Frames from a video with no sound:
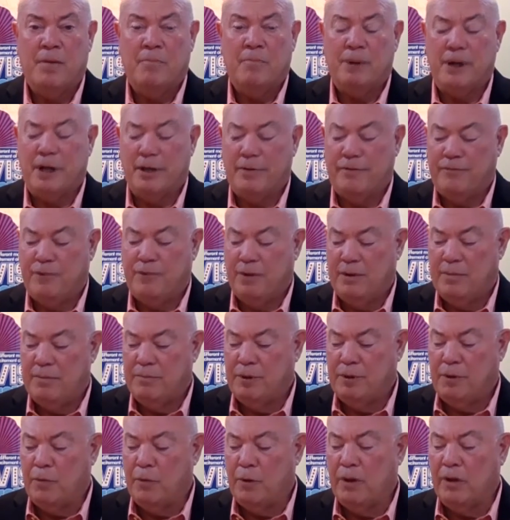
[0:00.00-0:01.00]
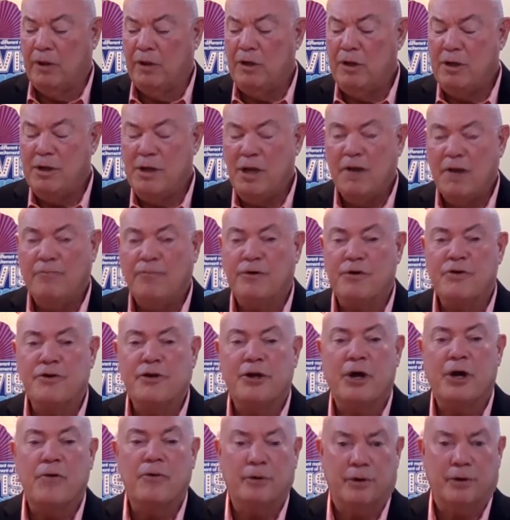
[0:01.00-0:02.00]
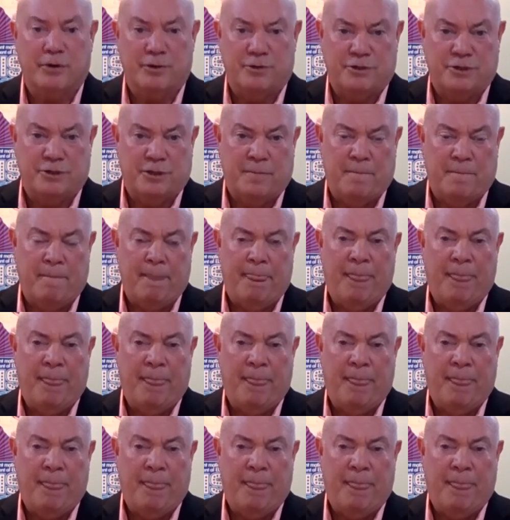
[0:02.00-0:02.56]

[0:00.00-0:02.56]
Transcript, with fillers: But if but we're looking for donors,